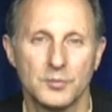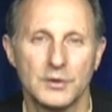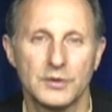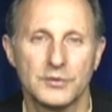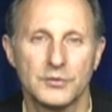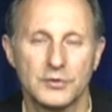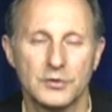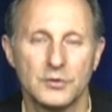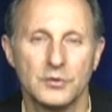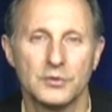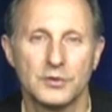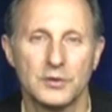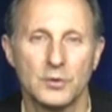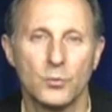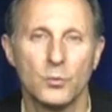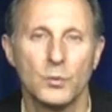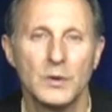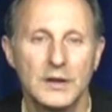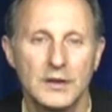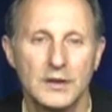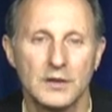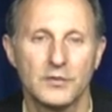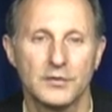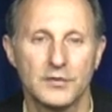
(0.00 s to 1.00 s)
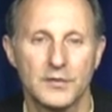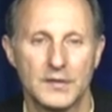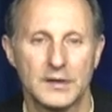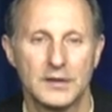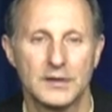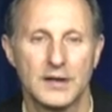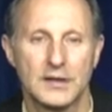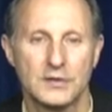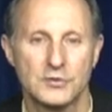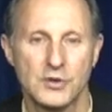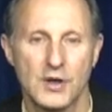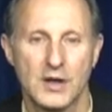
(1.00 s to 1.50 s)
It's usually a weakness in the
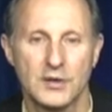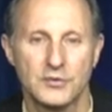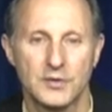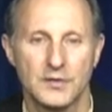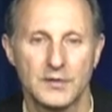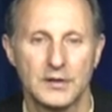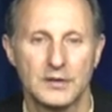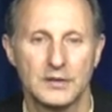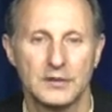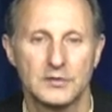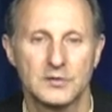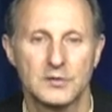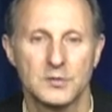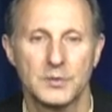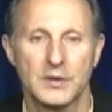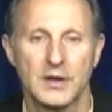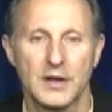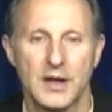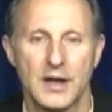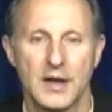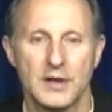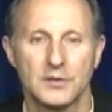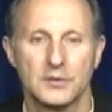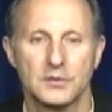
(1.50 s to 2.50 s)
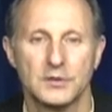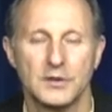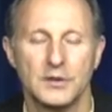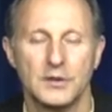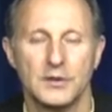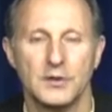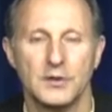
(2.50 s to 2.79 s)
digestion that needs to be handled.